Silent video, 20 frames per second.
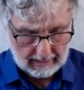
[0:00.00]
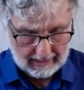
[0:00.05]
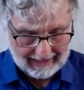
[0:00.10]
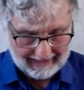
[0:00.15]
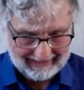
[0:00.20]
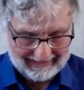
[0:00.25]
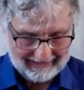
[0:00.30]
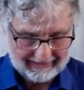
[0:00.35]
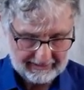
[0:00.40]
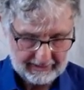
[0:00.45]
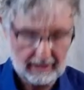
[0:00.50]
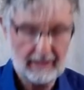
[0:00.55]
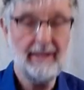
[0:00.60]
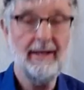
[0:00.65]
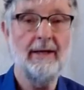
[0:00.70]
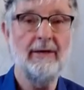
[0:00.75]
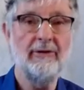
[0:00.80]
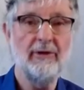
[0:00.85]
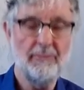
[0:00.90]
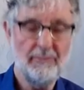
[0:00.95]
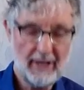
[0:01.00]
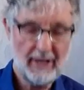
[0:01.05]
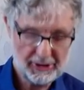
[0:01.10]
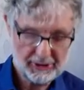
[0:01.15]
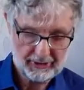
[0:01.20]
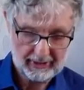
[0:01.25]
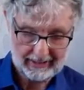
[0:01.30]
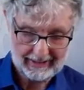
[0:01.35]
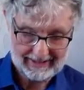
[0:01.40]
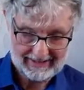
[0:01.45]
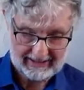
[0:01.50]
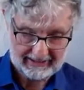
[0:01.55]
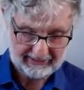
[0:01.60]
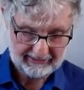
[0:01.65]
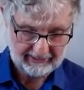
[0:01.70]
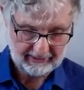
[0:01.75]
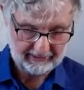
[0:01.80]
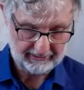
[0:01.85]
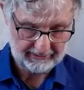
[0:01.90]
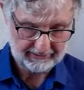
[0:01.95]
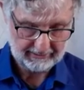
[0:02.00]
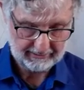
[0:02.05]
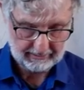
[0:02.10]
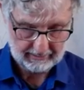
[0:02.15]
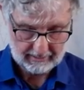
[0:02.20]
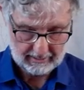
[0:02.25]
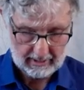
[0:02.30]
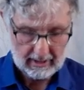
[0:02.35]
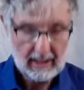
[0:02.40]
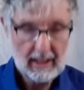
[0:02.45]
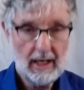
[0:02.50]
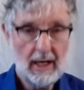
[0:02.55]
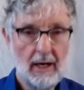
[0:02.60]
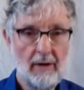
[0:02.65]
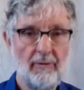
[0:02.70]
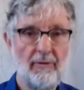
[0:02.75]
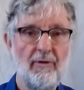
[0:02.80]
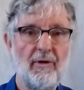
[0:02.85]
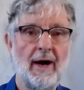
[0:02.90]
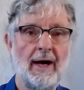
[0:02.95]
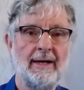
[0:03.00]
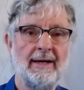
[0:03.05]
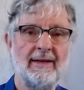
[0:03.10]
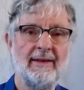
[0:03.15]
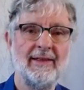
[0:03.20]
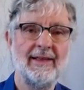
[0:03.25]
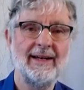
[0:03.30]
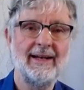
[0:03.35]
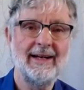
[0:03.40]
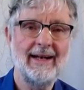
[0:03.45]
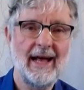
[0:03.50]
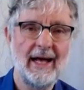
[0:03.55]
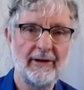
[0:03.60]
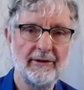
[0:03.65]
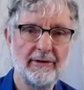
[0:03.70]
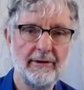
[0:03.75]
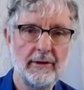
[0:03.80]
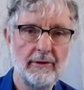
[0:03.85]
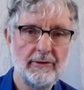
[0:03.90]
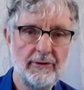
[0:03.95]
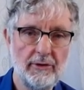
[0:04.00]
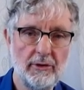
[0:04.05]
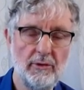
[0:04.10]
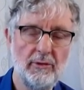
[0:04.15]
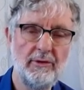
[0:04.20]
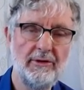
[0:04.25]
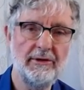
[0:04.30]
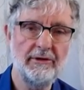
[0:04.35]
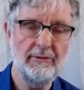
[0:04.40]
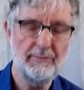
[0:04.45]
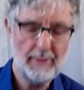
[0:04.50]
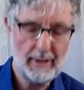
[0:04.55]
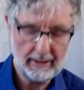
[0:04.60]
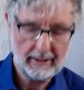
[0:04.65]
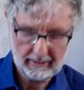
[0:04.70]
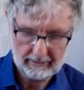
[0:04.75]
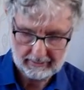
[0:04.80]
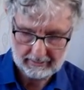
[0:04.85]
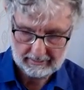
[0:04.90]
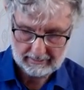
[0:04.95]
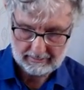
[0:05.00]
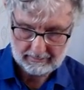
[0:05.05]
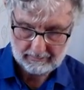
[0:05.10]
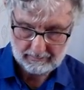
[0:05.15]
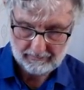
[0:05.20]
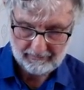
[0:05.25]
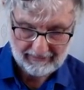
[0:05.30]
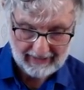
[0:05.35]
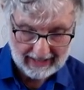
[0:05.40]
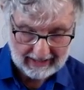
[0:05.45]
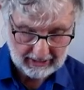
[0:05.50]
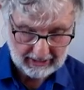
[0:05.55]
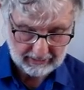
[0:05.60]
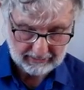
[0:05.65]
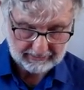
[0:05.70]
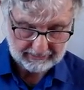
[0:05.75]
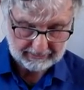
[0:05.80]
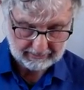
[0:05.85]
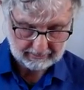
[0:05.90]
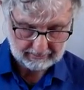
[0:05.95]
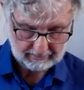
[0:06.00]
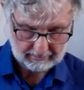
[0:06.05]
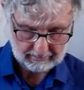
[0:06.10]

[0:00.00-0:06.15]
It is akin to measuring a distance and finding that it has two disparate values,